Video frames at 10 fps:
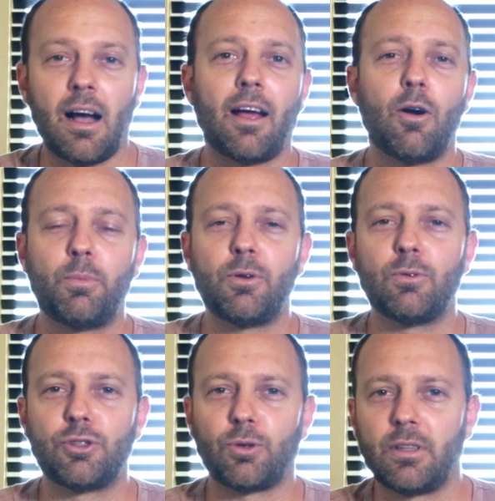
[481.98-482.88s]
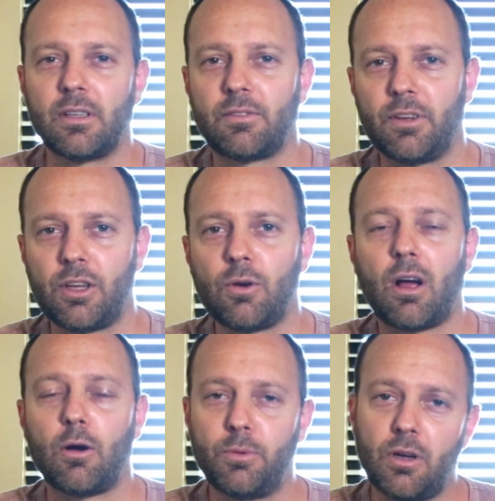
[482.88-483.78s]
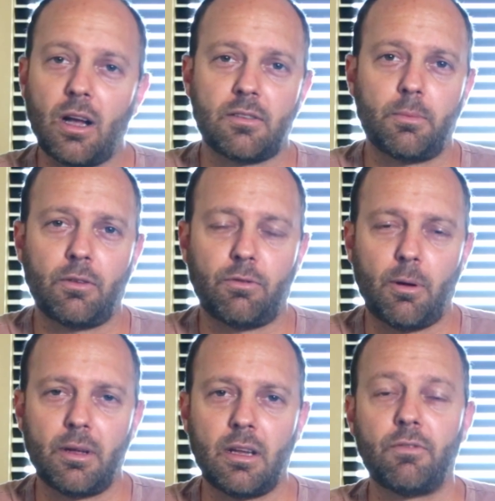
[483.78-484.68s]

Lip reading: I hope you enjoyed this video. I hope you got something from it.